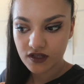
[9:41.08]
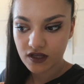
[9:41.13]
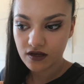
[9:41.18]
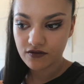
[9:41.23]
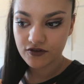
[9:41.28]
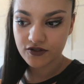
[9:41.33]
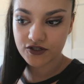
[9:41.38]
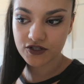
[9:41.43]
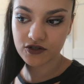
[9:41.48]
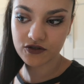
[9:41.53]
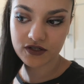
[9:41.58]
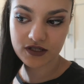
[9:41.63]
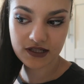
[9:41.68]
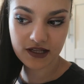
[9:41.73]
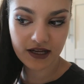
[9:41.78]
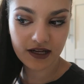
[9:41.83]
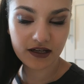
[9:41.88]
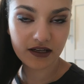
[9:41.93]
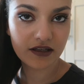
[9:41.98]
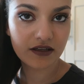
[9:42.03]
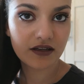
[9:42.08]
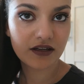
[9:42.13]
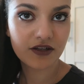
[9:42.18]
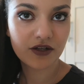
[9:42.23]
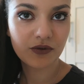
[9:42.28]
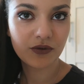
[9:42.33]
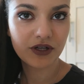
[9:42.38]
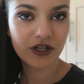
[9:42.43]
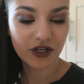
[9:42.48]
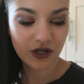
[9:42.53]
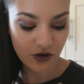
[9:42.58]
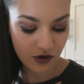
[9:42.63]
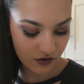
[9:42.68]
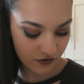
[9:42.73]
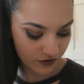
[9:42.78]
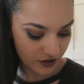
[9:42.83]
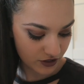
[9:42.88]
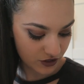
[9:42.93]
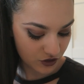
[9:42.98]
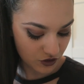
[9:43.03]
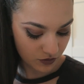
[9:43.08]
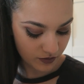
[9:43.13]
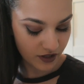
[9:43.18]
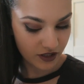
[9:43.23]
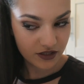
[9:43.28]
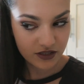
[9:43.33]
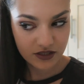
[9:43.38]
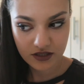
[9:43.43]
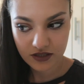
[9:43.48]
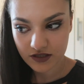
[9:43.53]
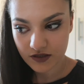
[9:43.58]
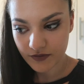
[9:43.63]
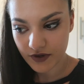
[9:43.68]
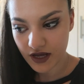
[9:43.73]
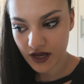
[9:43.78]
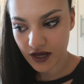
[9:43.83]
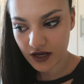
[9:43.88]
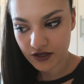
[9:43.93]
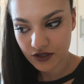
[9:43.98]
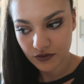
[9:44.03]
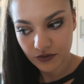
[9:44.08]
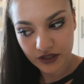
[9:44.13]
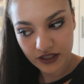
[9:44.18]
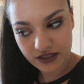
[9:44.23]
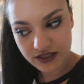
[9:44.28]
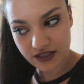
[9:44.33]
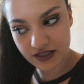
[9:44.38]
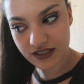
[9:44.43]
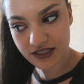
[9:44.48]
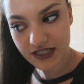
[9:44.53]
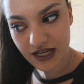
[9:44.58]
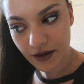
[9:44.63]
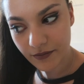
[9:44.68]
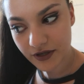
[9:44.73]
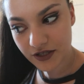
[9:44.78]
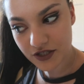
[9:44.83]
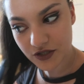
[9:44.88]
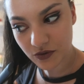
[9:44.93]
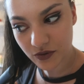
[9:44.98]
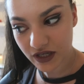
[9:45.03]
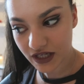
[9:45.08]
ever so slightly. I don't want to go over it too much because my hair, I don't want it to damage